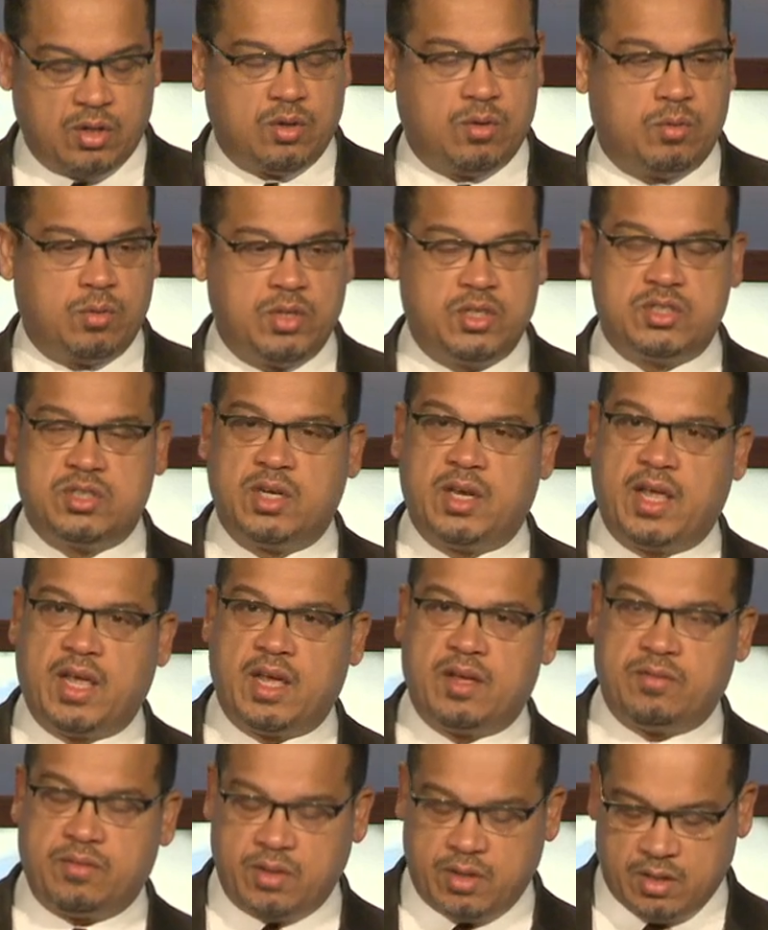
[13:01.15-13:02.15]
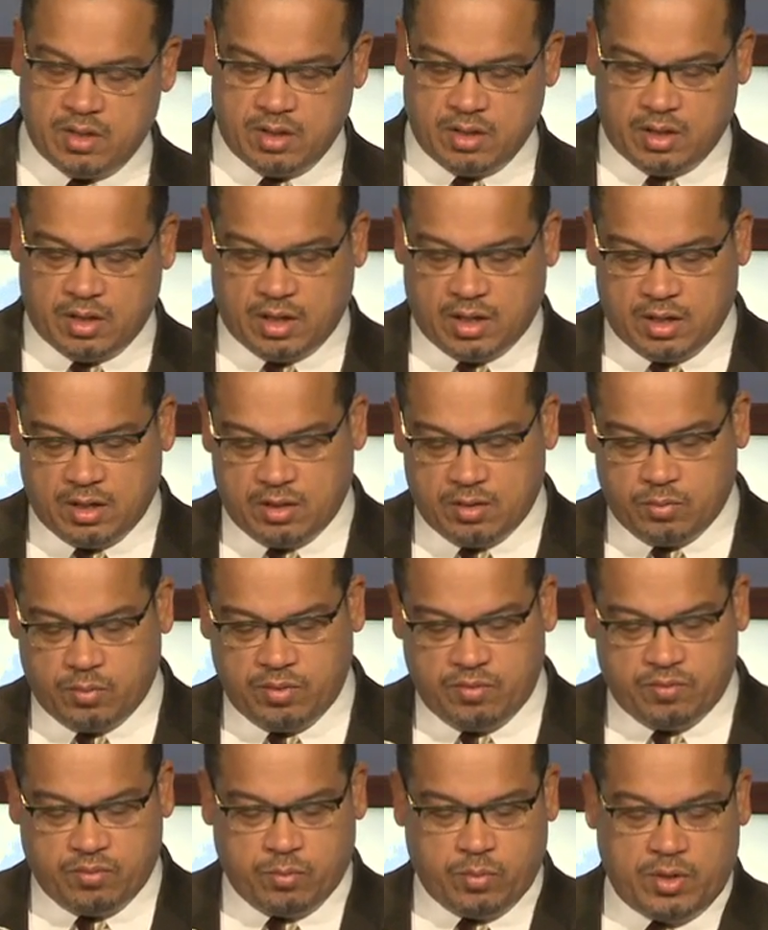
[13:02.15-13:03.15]
We should have.
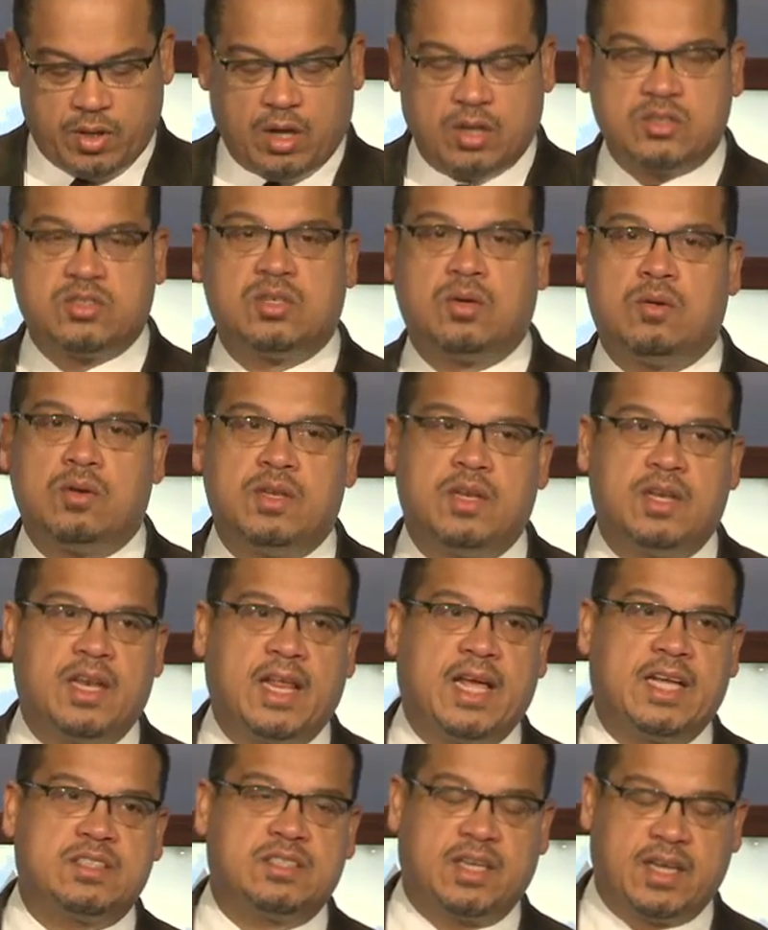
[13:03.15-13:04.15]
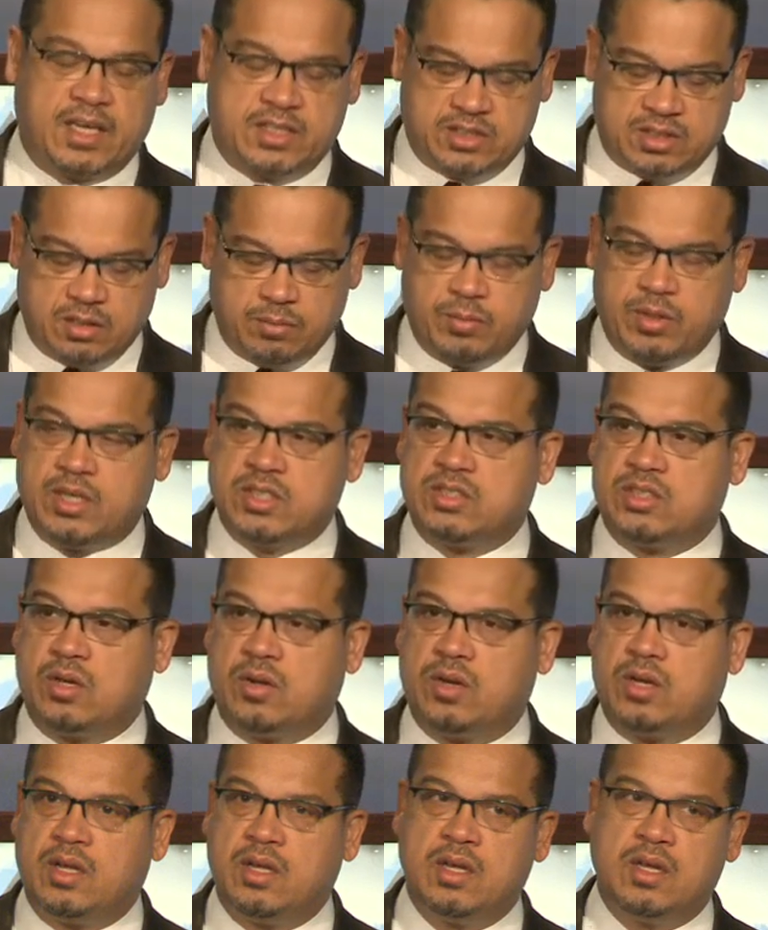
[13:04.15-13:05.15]
We also in the last election in
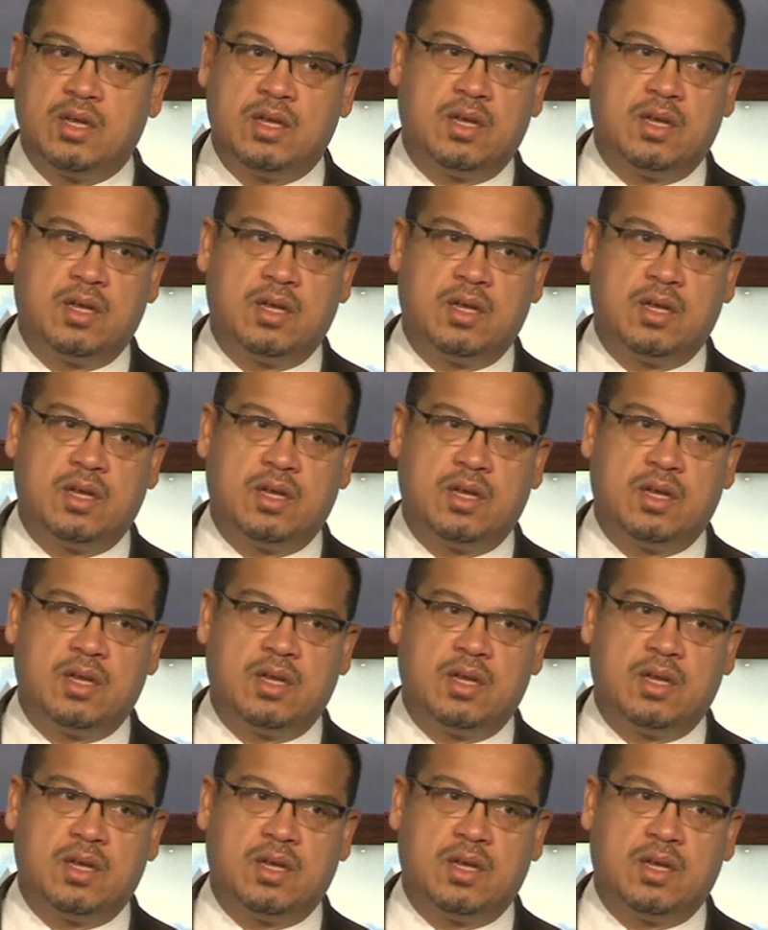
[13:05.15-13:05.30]
Minnesota